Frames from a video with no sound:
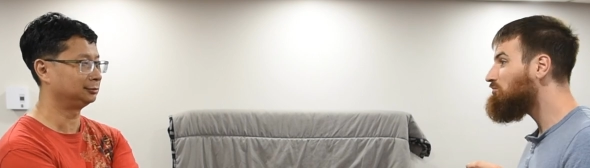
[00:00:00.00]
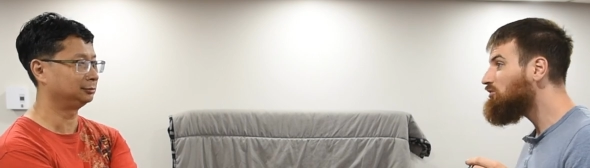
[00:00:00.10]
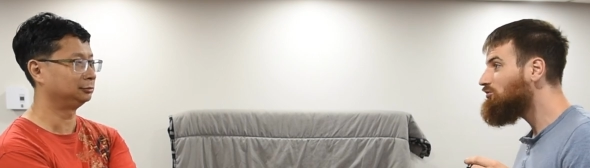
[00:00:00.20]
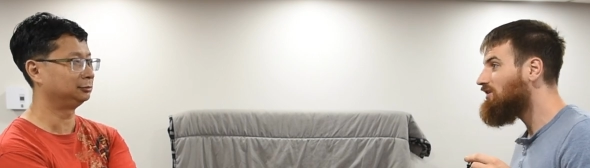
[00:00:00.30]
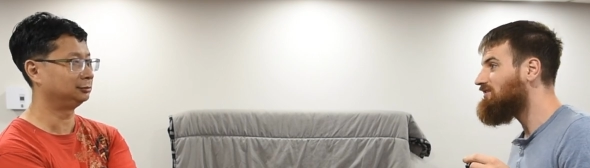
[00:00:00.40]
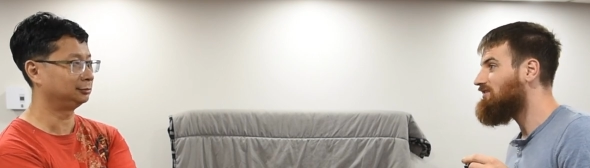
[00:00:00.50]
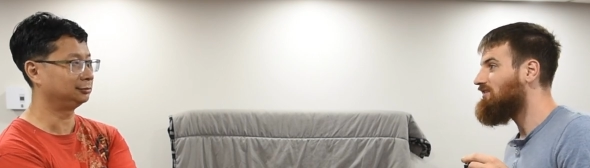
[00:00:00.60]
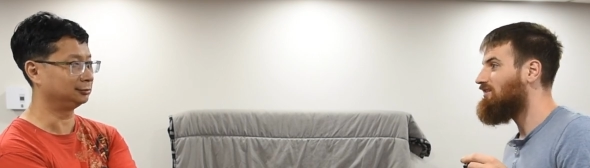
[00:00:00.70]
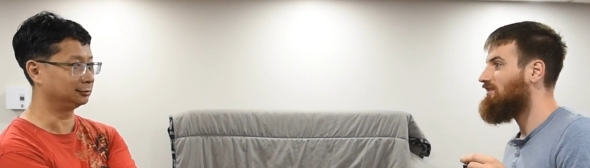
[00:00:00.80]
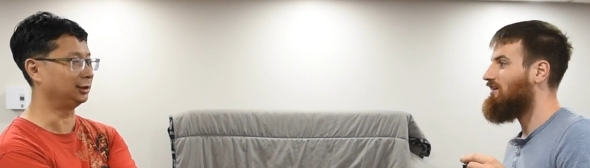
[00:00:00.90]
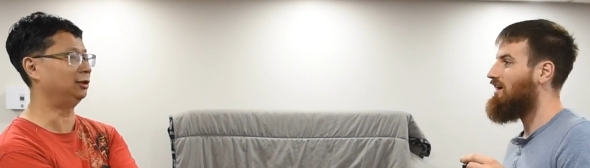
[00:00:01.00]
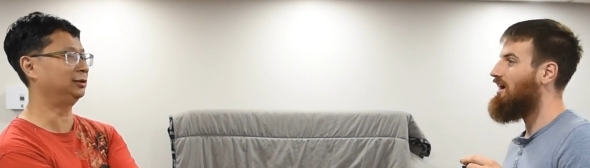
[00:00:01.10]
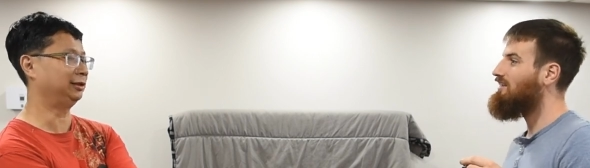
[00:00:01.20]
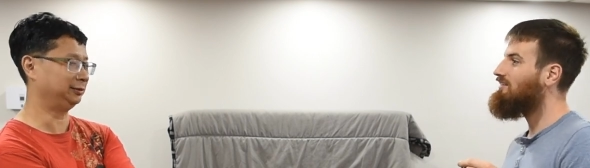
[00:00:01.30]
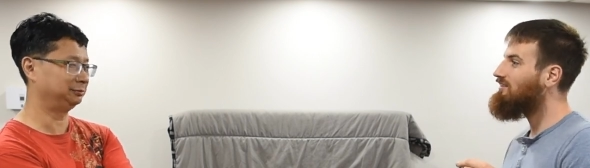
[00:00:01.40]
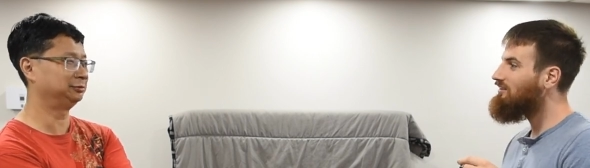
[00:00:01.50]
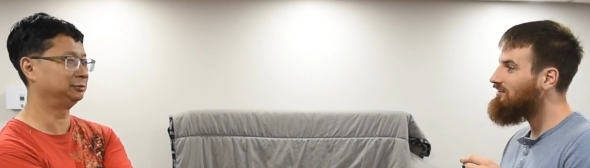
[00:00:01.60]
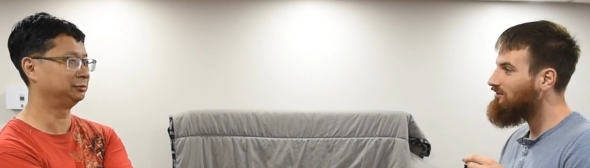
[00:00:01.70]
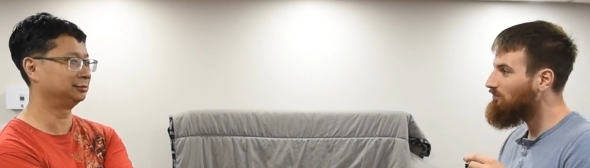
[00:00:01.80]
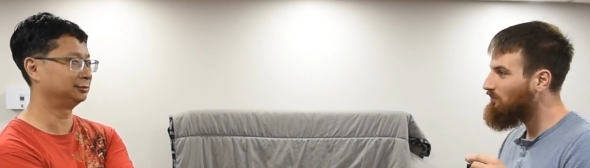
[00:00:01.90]
Speaker 1: blue LED. Oh. I listen
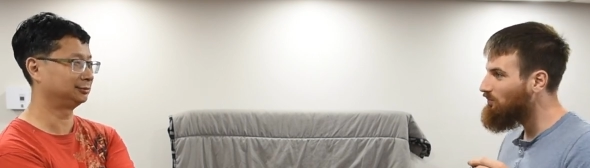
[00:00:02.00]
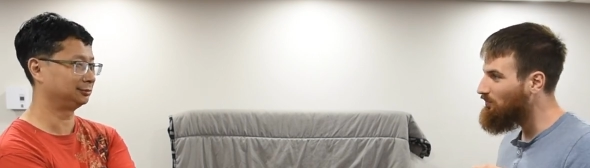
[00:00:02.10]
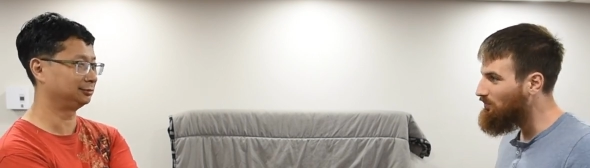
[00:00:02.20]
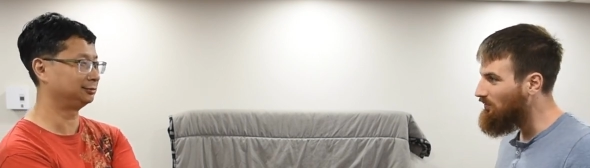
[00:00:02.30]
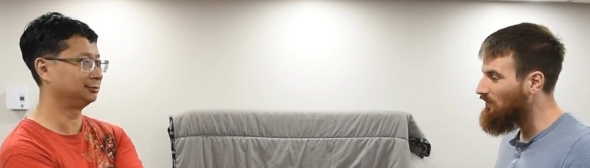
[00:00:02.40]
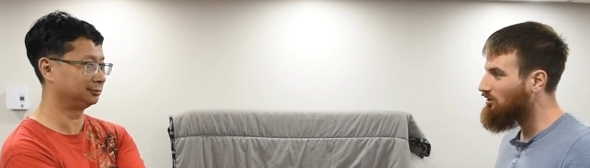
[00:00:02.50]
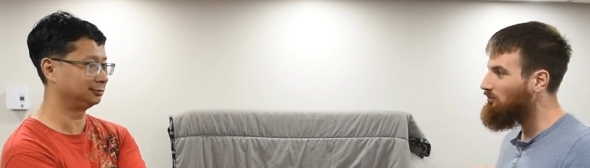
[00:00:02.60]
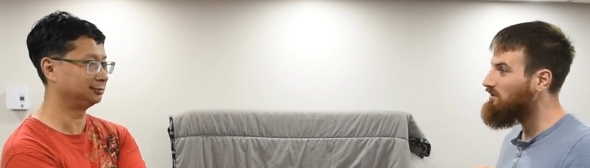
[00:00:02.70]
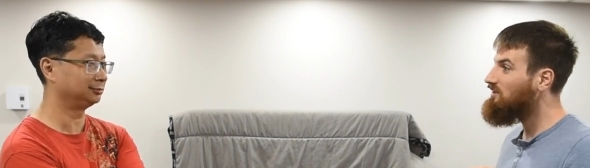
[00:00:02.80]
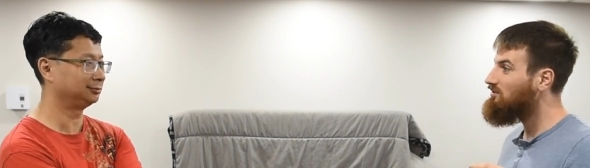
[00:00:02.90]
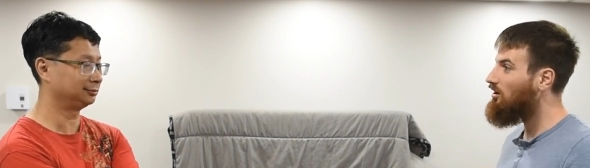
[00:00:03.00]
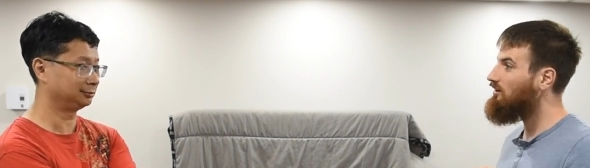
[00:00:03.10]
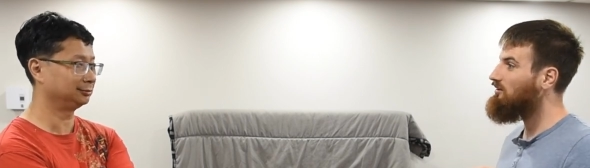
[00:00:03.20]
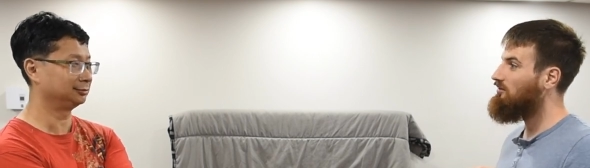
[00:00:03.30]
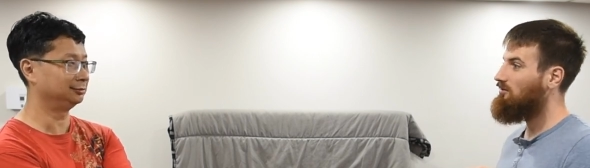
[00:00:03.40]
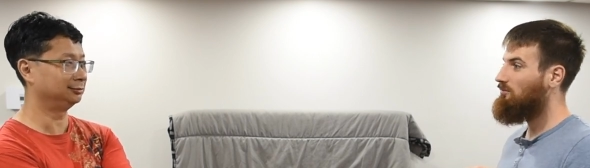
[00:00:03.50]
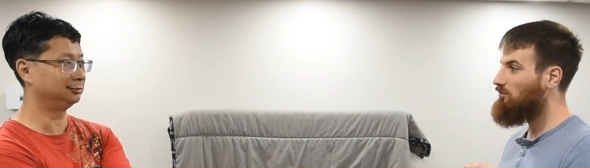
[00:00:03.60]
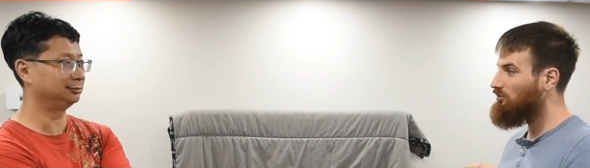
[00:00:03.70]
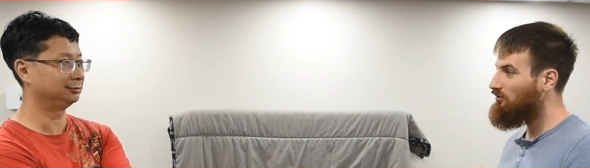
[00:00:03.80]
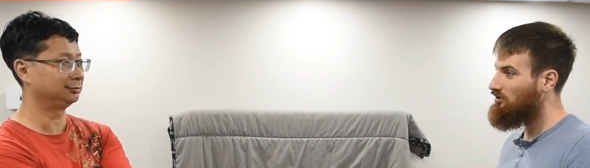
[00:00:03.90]
in the complete dark mm -hmm.
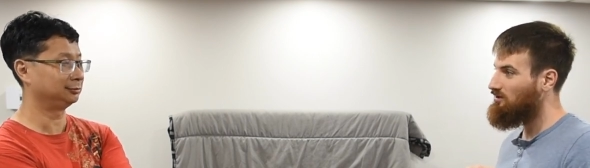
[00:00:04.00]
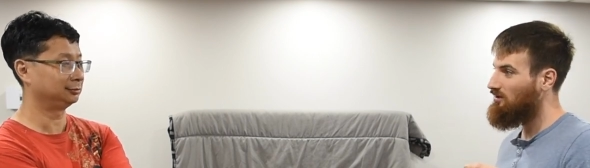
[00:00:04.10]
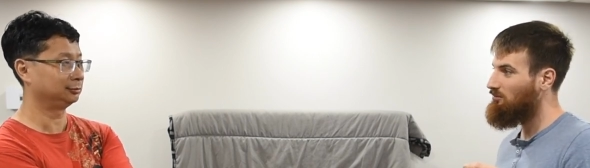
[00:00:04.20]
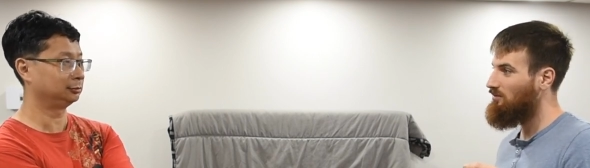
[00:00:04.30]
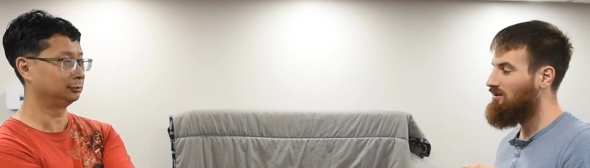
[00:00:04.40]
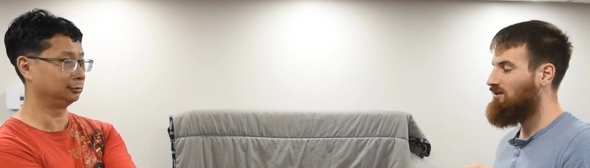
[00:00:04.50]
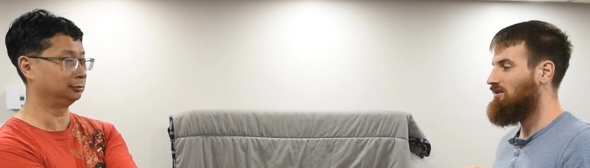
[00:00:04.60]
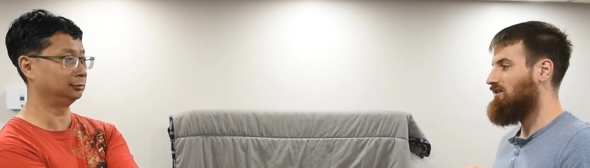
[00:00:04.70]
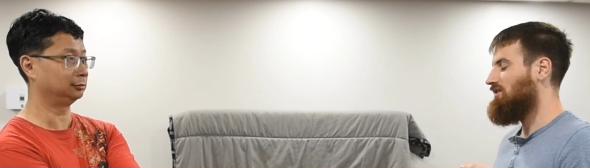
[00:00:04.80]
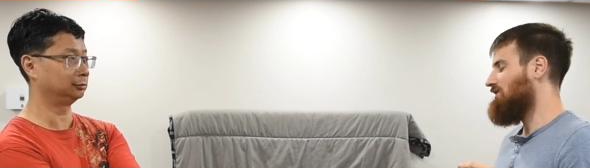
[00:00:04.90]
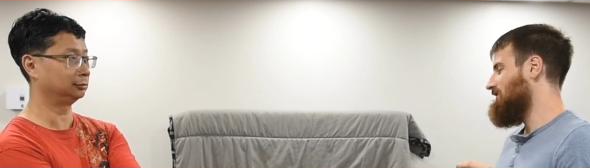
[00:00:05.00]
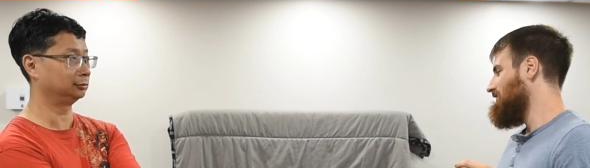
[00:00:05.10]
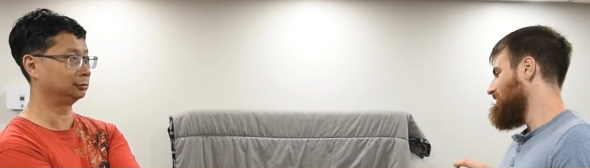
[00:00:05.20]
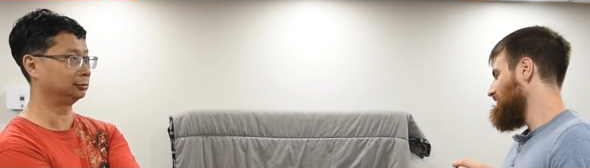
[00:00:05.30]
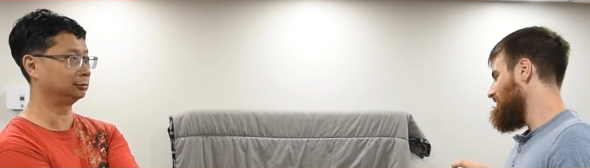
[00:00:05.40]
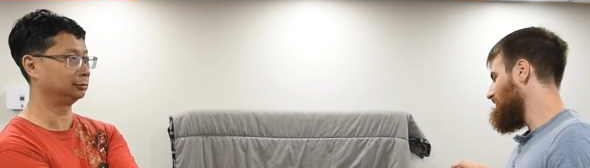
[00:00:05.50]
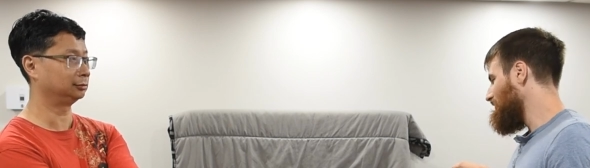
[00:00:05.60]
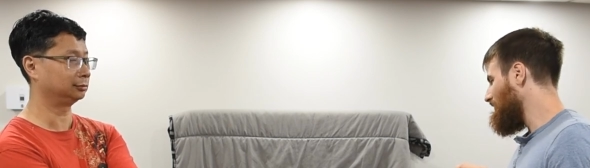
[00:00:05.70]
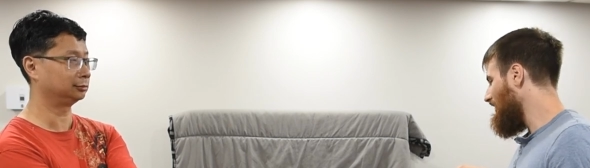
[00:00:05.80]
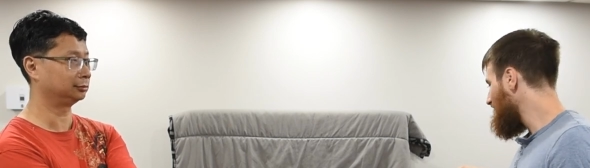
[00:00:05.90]
most of the time, mm -hmm. so
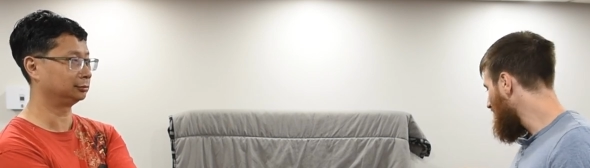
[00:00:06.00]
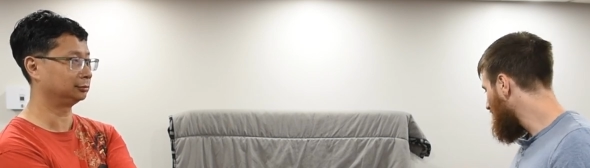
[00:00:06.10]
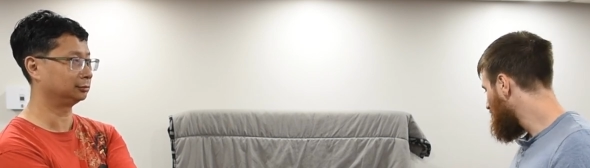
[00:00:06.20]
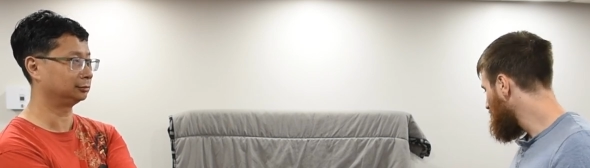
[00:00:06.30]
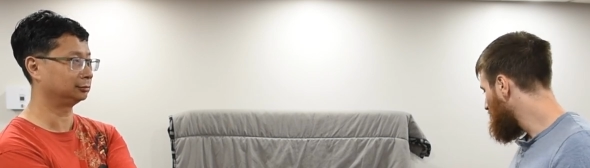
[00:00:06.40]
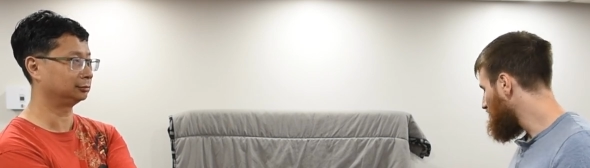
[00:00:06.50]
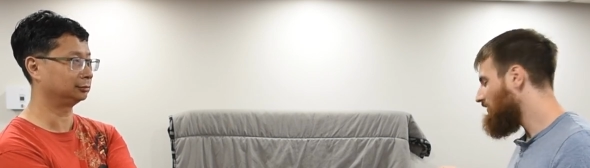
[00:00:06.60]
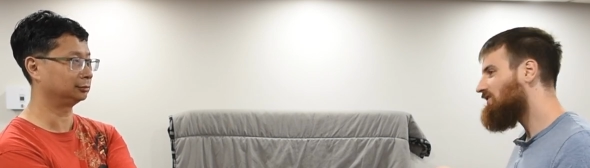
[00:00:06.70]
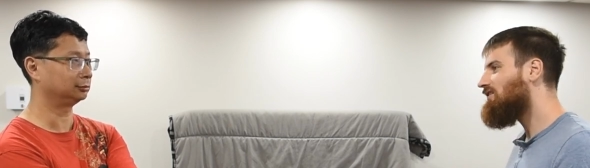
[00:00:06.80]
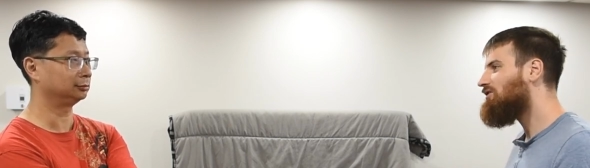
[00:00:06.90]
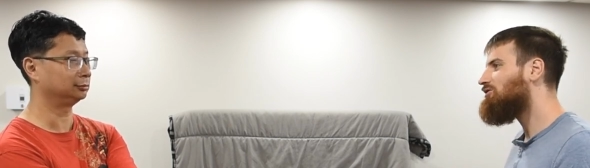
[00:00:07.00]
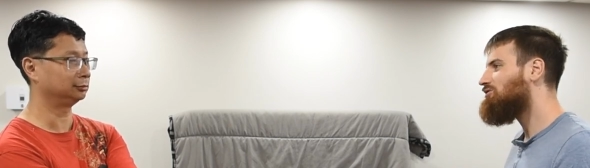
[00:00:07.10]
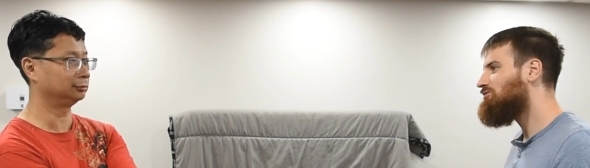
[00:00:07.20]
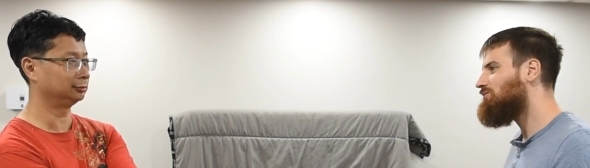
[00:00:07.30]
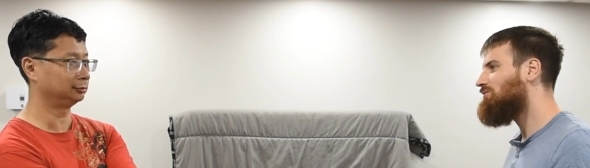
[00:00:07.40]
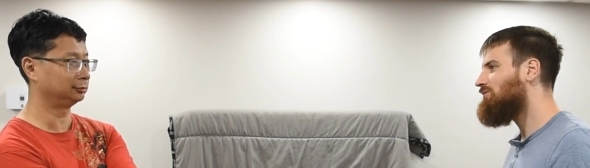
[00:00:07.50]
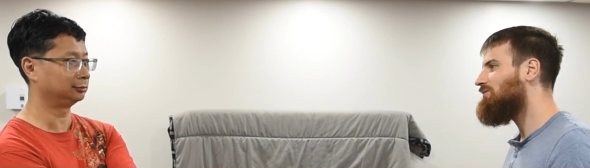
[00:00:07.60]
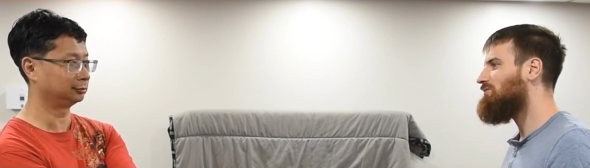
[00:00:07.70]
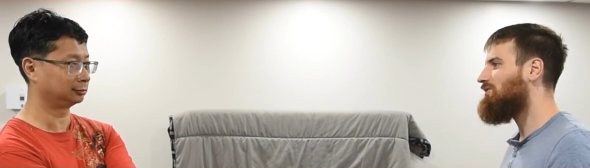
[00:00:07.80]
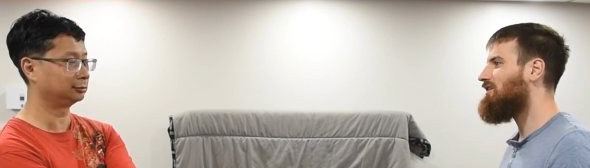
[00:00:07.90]
I'd have to put my stickers to
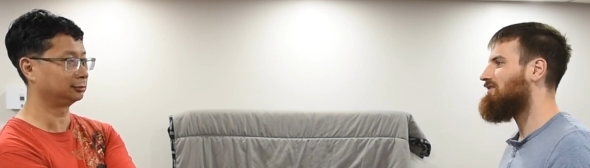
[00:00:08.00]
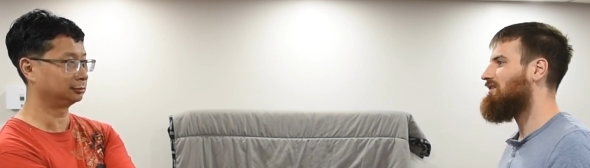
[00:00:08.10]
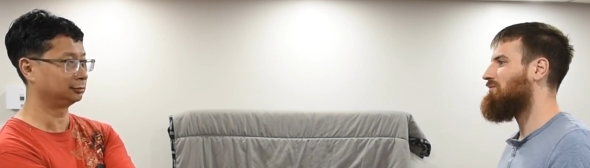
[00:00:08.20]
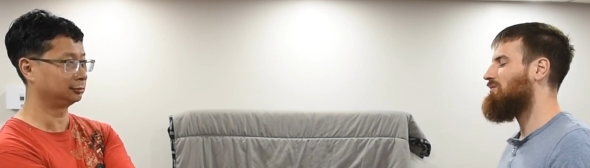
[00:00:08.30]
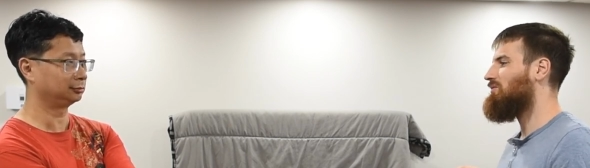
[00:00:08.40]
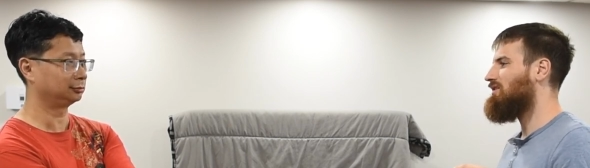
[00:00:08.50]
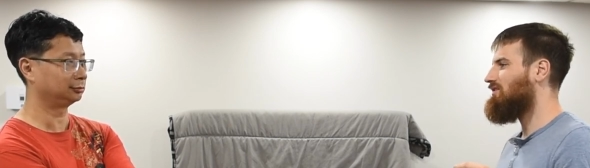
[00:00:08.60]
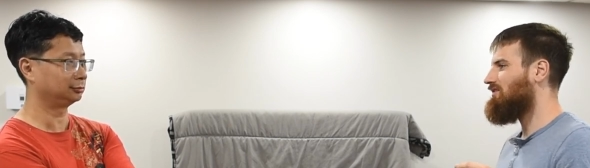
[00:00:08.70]
block them. But